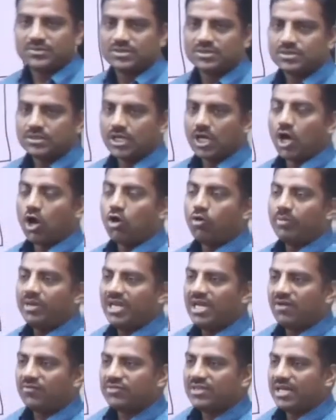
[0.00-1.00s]
How many
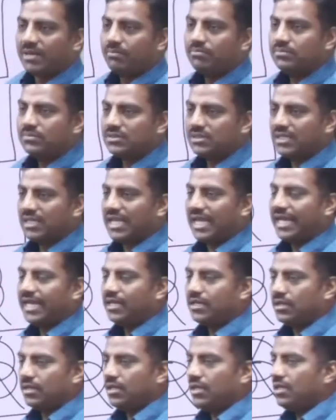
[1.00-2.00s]
of them like
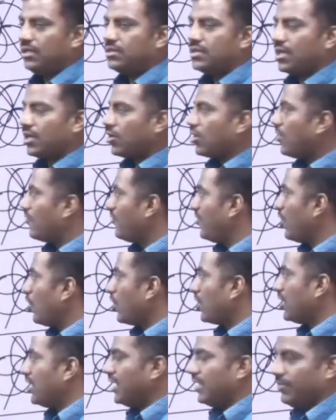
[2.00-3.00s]
either coffee or
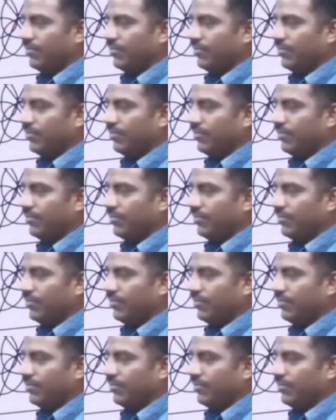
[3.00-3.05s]
tea?